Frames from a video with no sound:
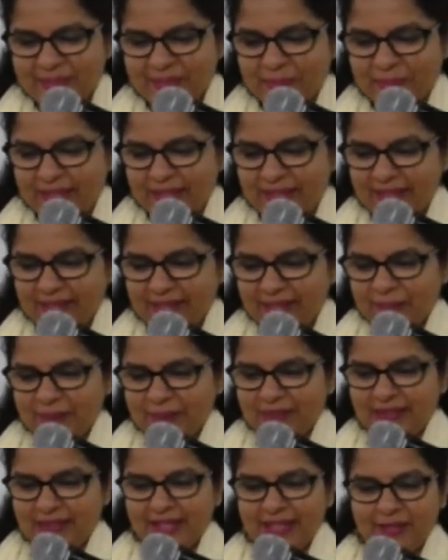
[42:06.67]
Okay, I
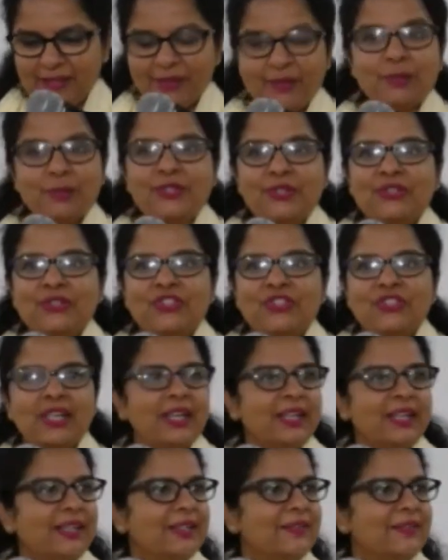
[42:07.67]
don't think anyone wants to share.